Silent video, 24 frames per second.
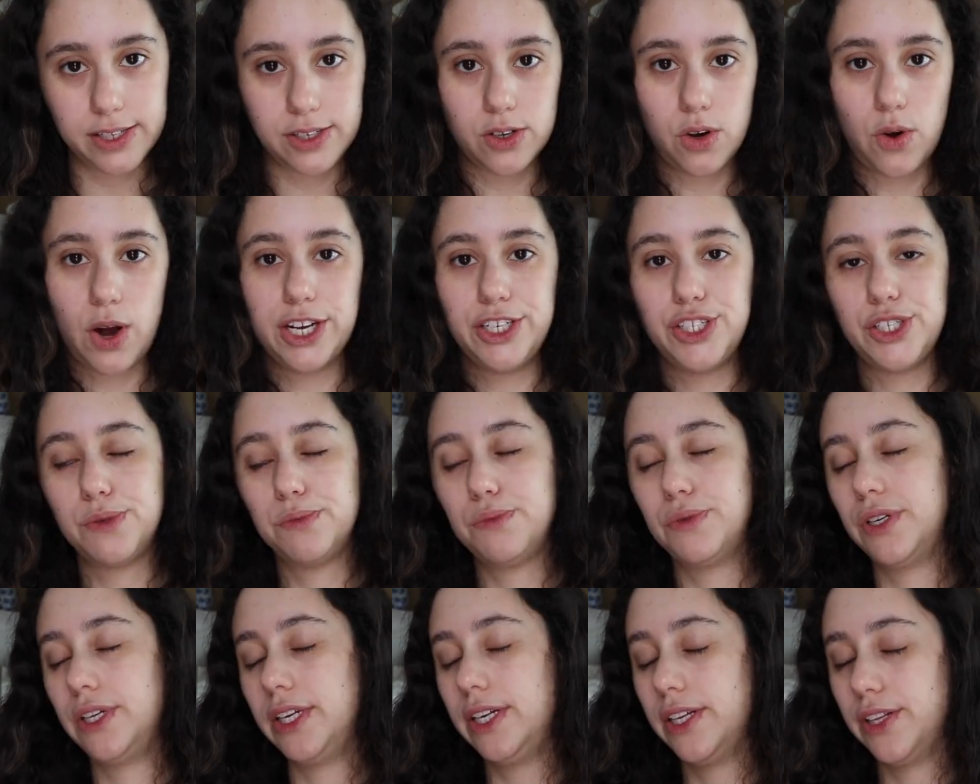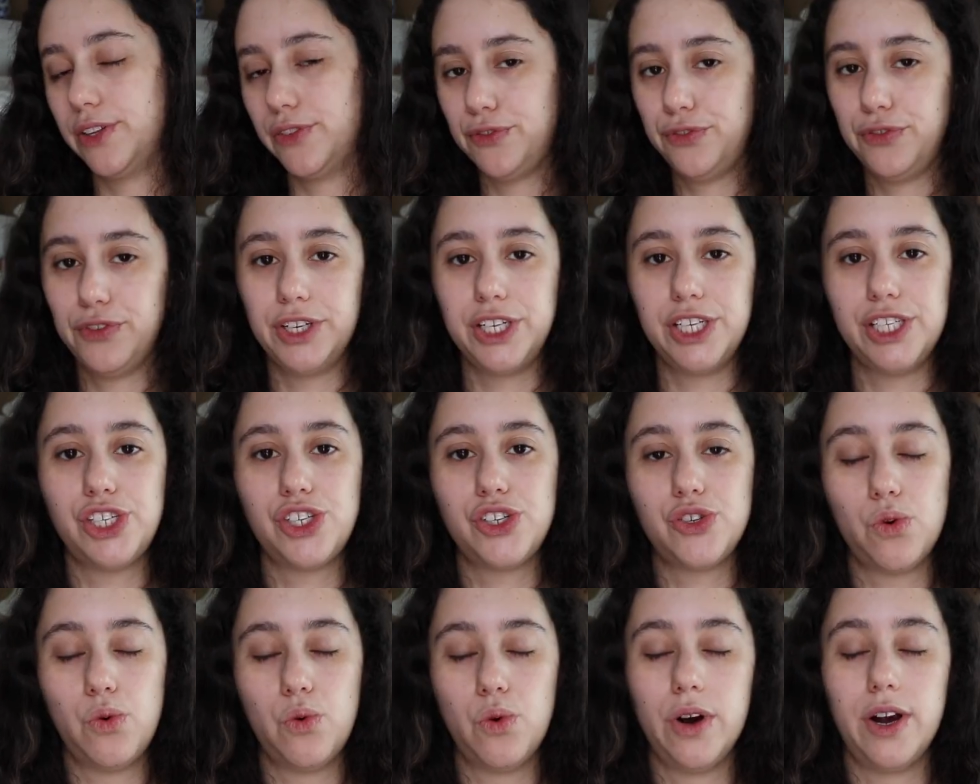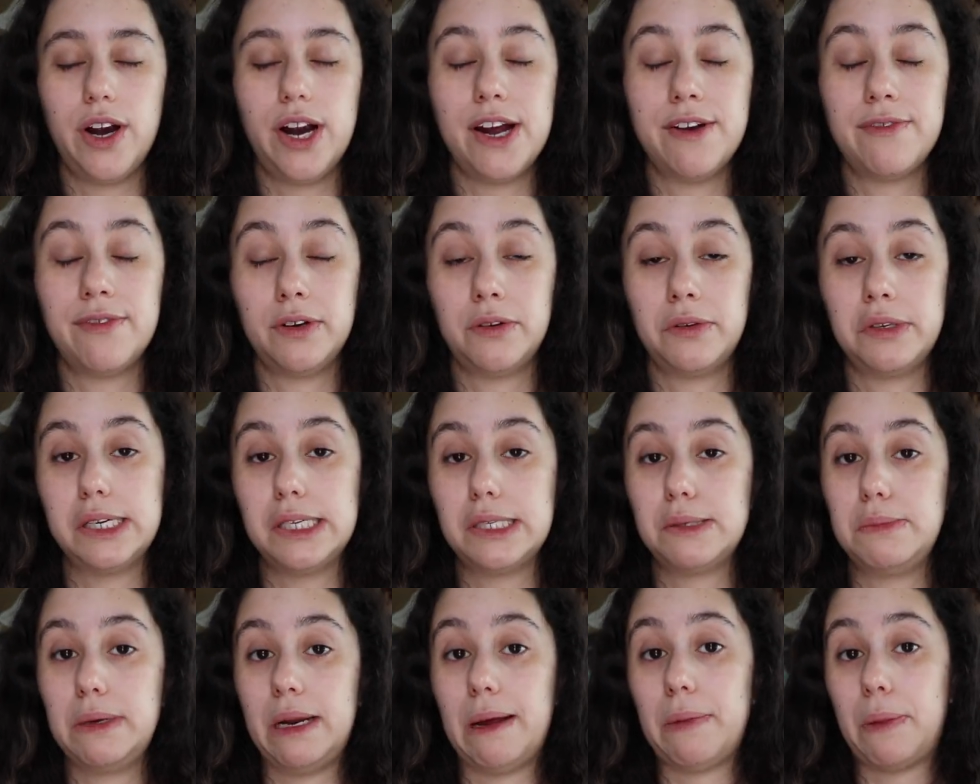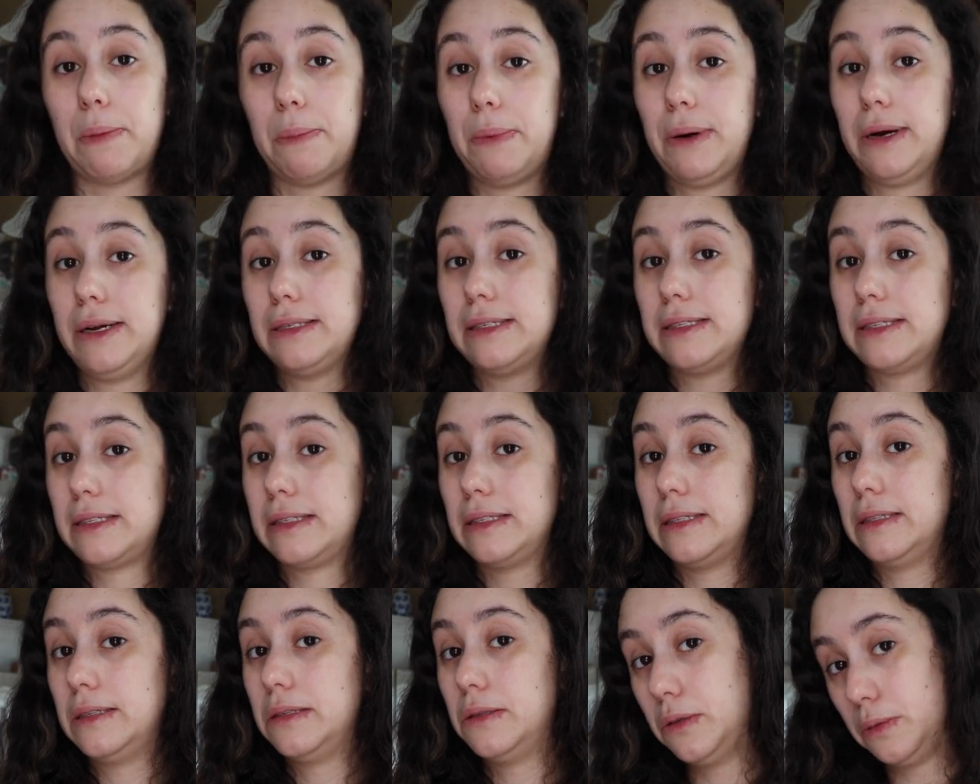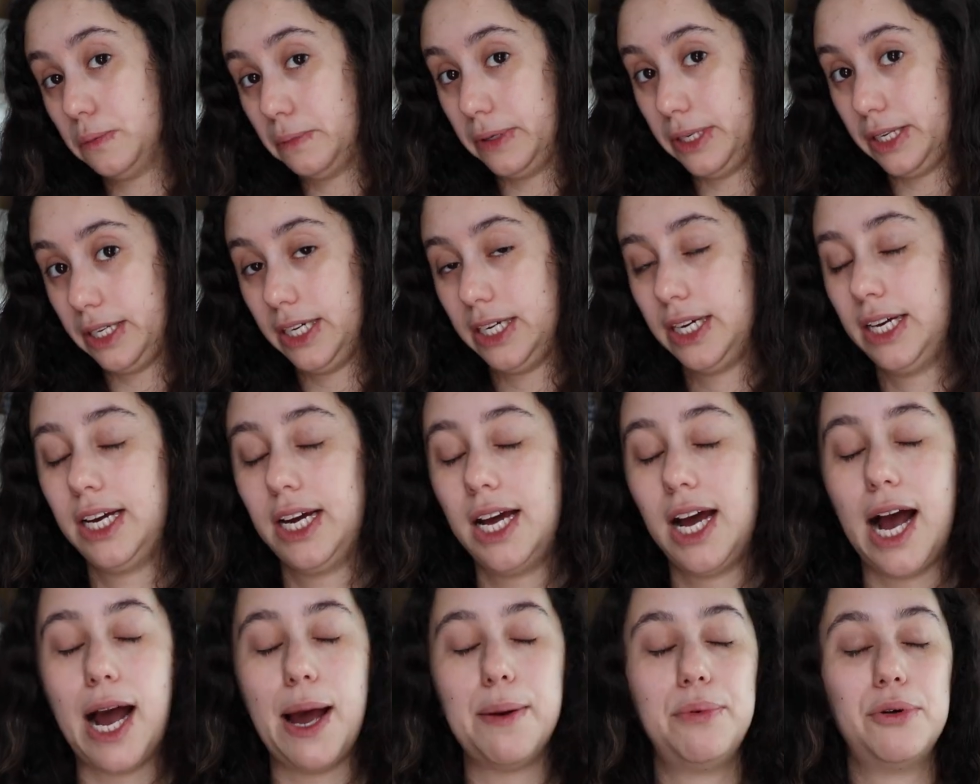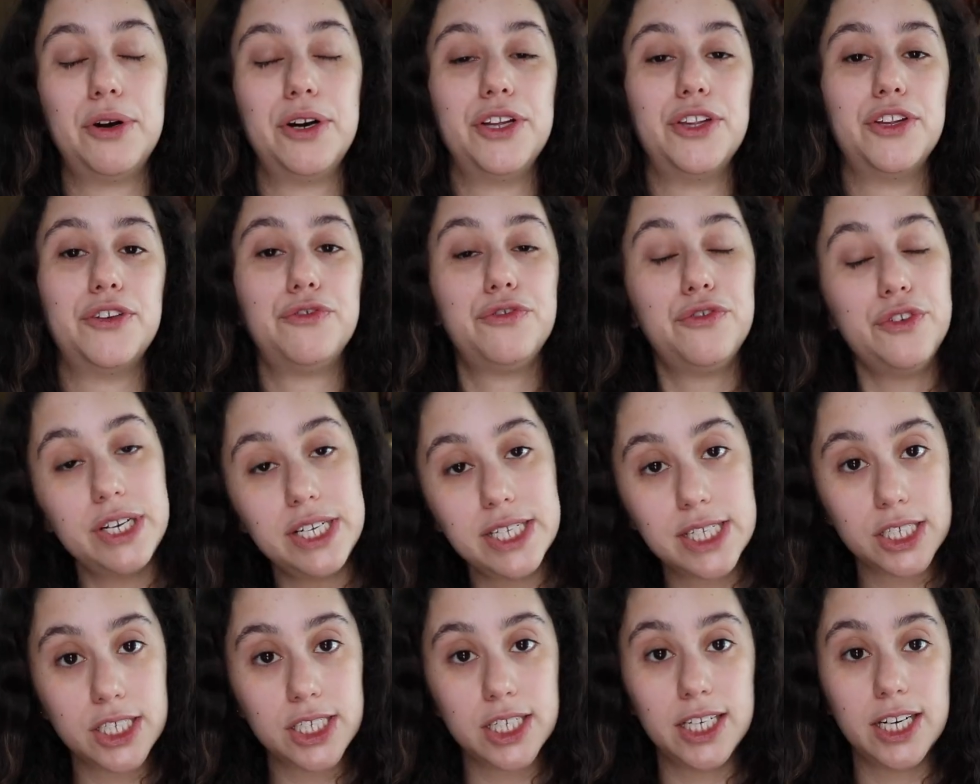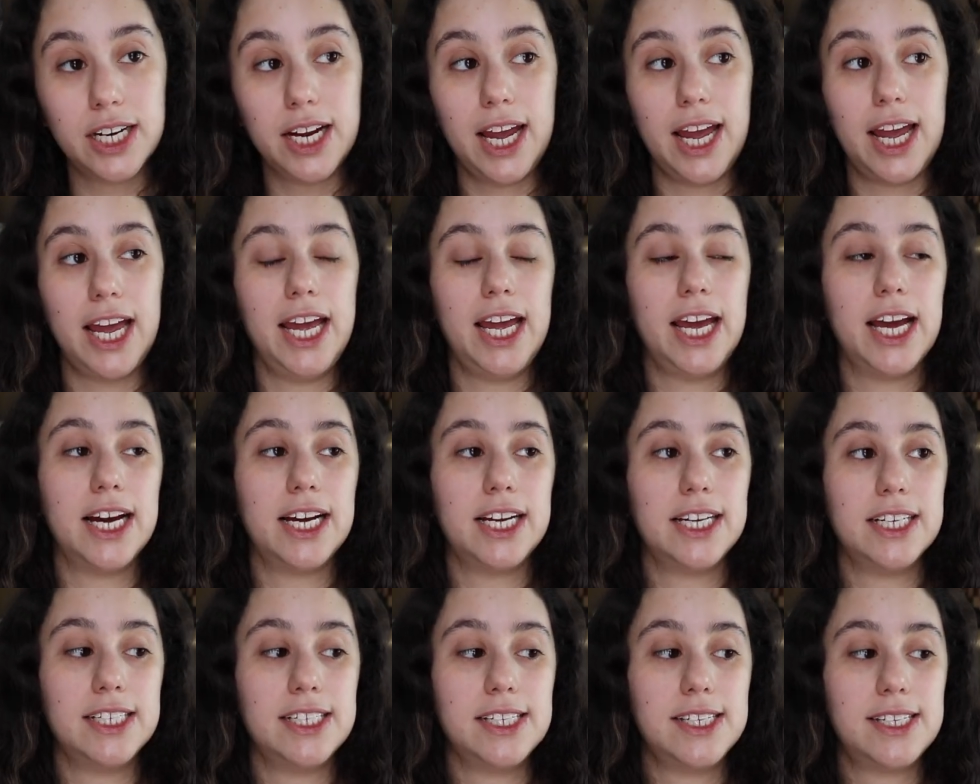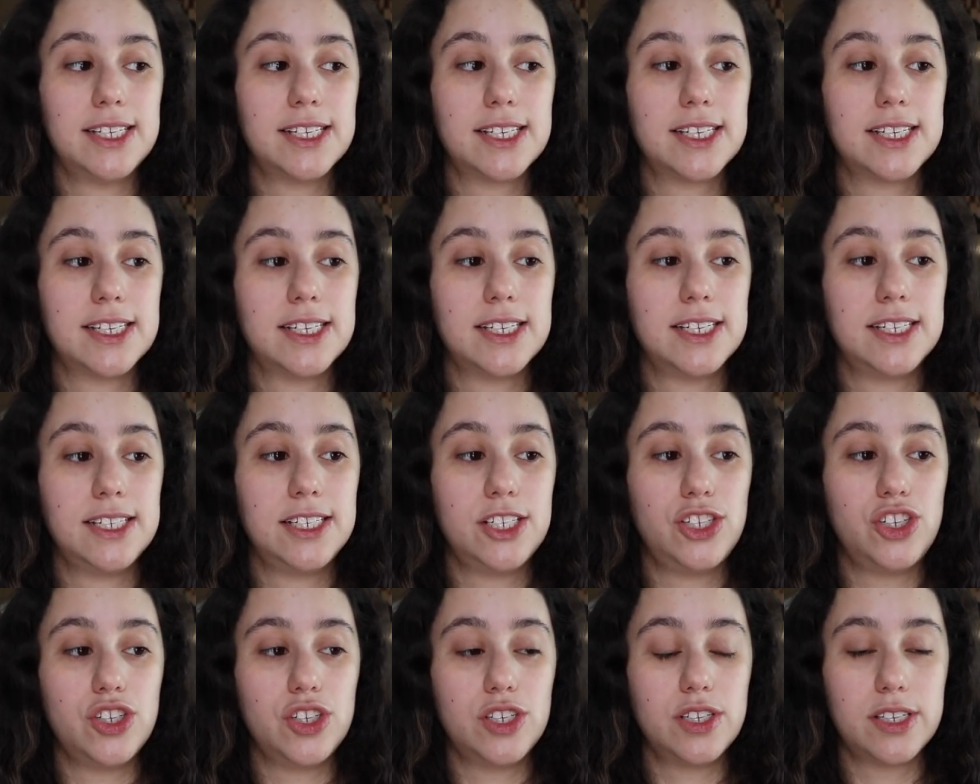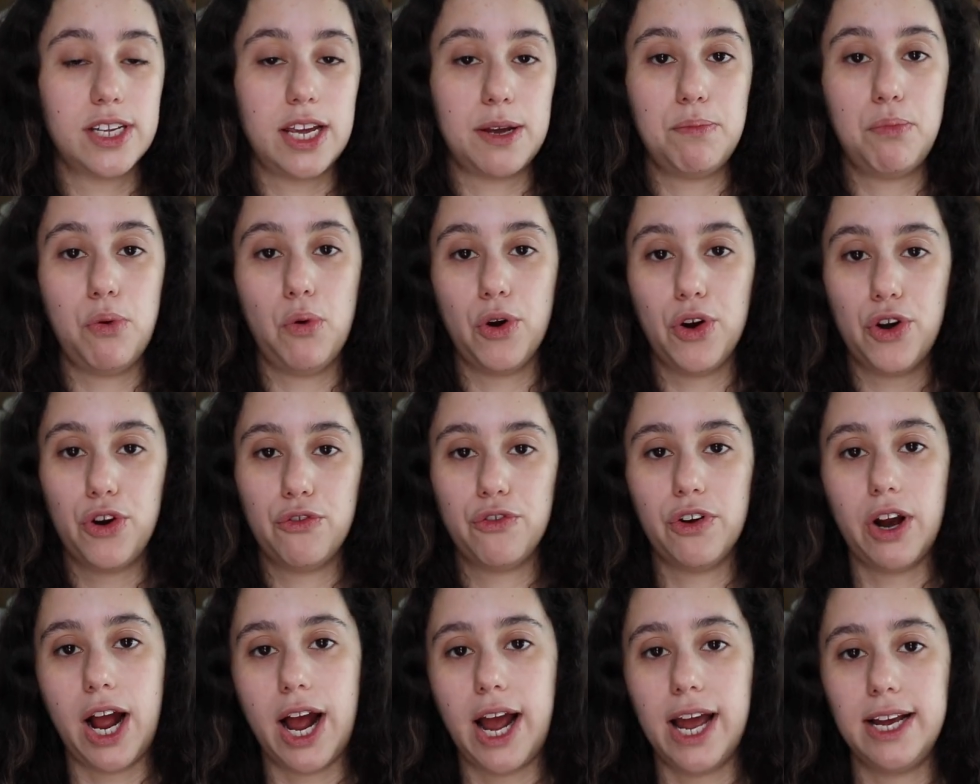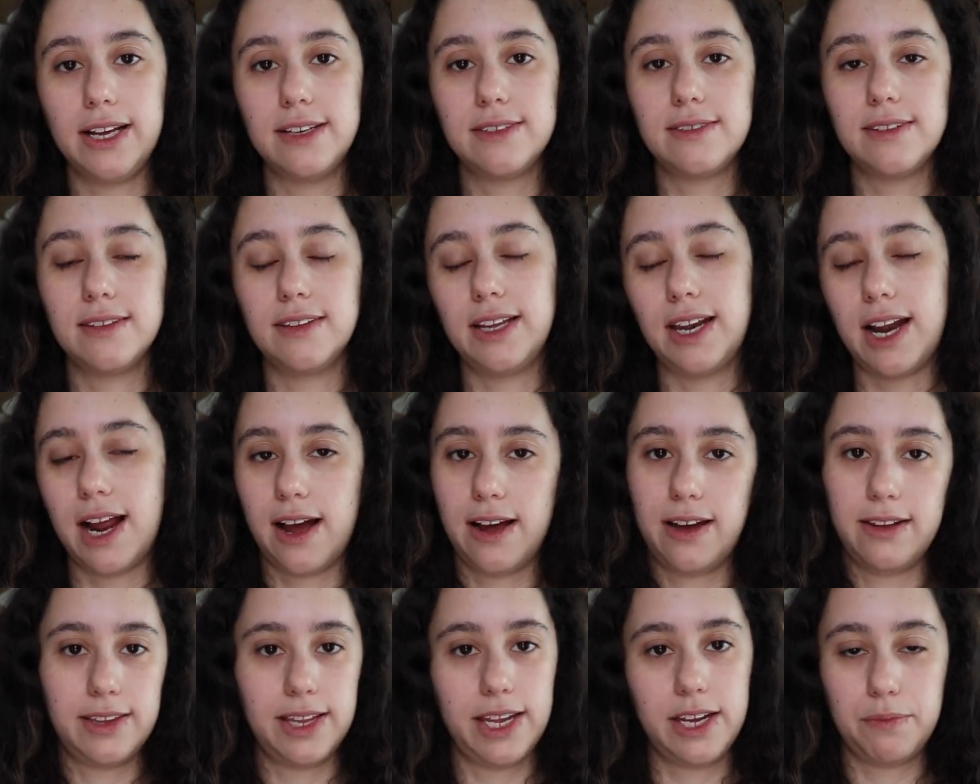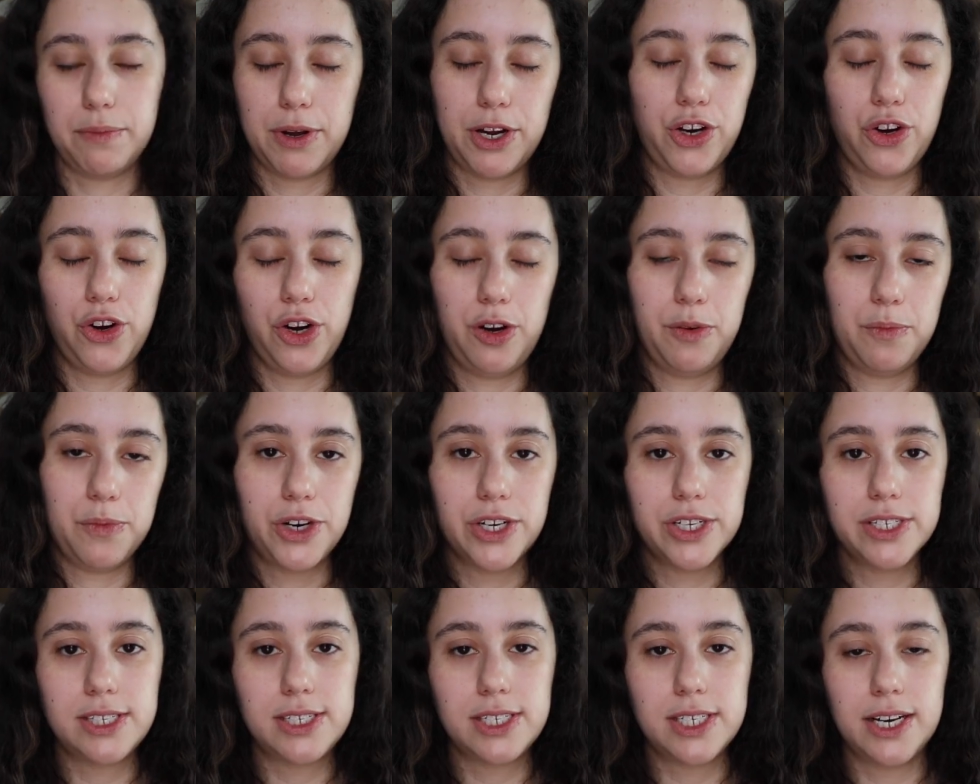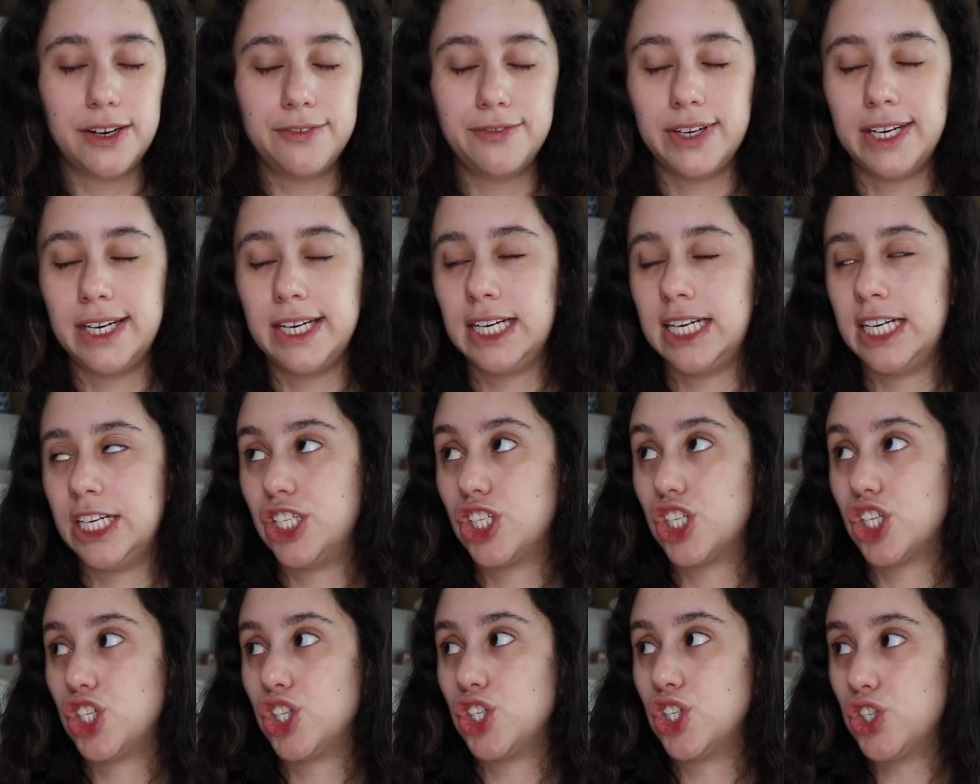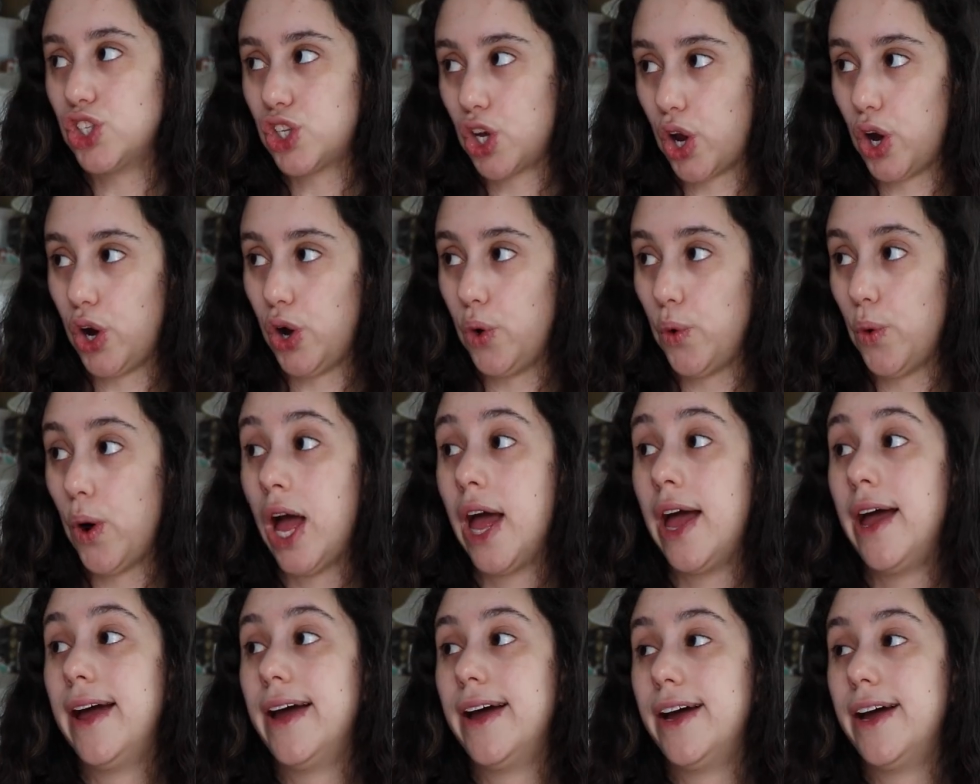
So I just put it in the fridge, or if I want to speed up the process a little bit, I put it in the freezer and just like pour it over ice and then add like my creamer and stuff. And it is so